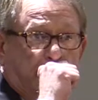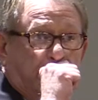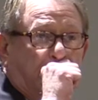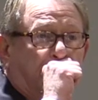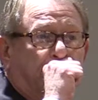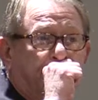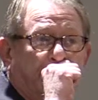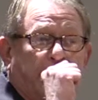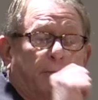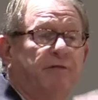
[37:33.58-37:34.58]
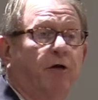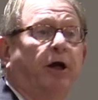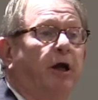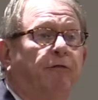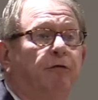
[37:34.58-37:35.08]
That can be very
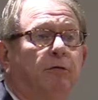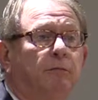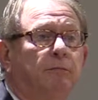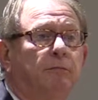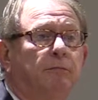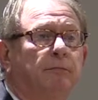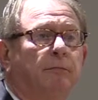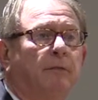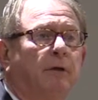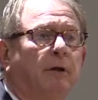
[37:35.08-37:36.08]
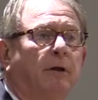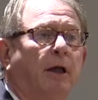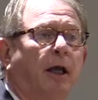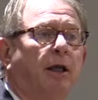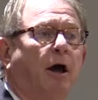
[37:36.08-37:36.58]
helpful.
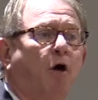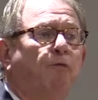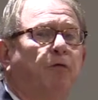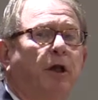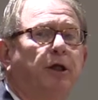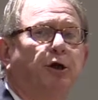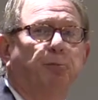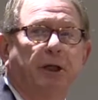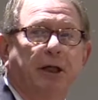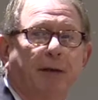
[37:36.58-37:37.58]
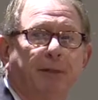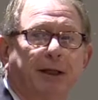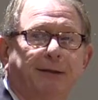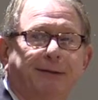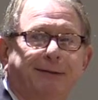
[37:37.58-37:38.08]
And hopefully you're
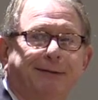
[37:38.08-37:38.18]
becoming